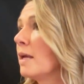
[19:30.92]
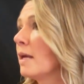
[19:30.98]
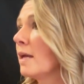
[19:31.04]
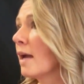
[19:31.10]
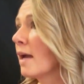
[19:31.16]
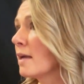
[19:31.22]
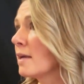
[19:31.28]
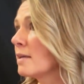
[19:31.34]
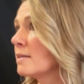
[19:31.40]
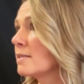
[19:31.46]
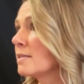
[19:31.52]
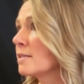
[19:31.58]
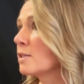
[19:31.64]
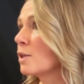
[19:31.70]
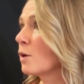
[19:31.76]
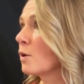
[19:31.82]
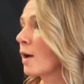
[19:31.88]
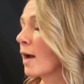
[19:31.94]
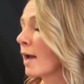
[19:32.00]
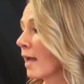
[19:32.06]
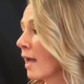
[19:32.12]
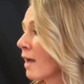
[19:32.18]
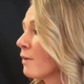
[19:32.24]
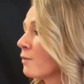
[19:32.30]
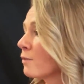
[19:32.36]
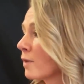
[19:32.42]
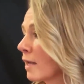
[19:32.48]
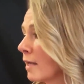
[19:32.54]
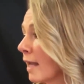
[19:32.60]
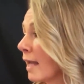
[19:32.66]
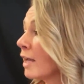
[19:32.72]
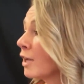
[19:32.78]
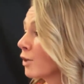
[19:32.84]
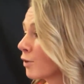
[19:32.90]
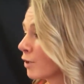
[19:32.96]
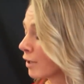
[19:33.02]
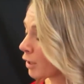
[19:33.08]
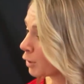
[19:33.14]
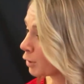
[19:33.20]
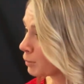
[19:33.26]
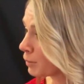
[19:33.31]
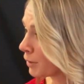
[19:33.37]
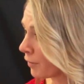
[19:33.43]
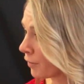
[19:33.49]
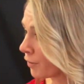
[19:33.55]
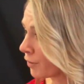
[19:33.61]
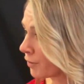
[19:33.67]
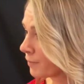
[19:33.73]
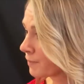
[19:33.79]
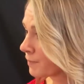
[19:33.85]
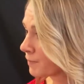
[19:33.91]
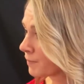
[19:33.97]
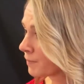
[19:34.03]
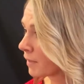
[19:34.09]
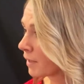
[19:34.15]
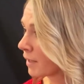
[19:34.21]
Because, so I have an eight year younger brother.